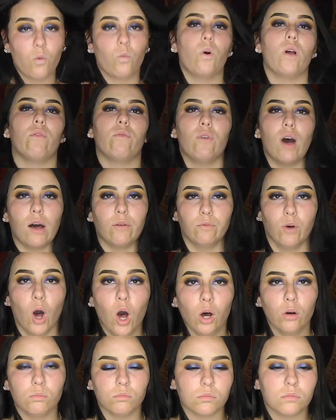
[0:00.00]
with
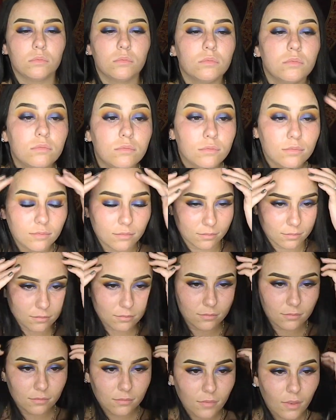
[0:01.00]
Boom.
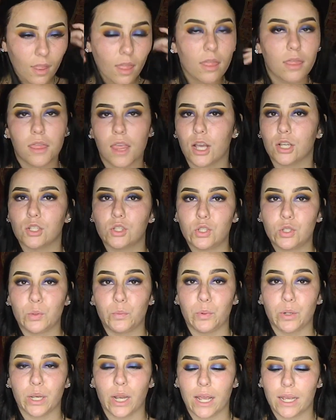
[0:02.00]
They're
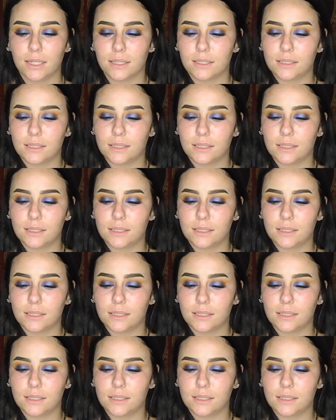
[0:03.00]
super nice.